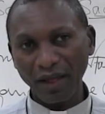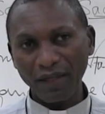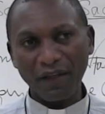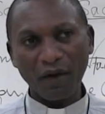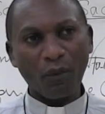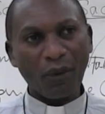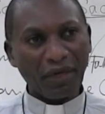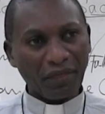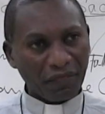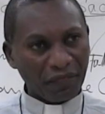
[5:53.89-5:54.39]

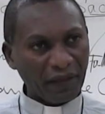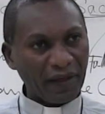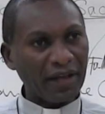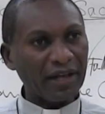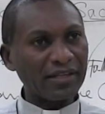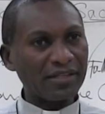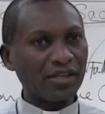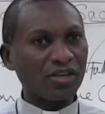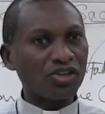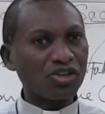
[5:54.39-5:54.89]
The way
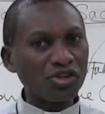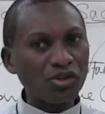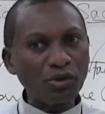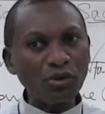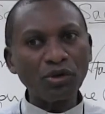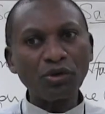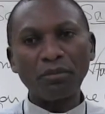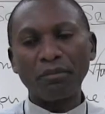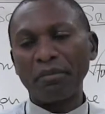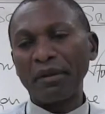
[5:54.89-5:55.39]
things
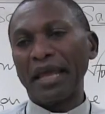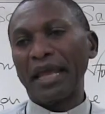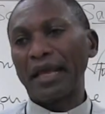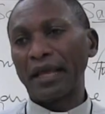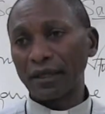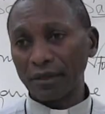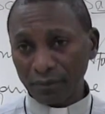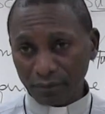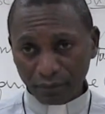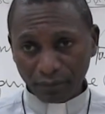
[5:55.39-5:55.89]
should be.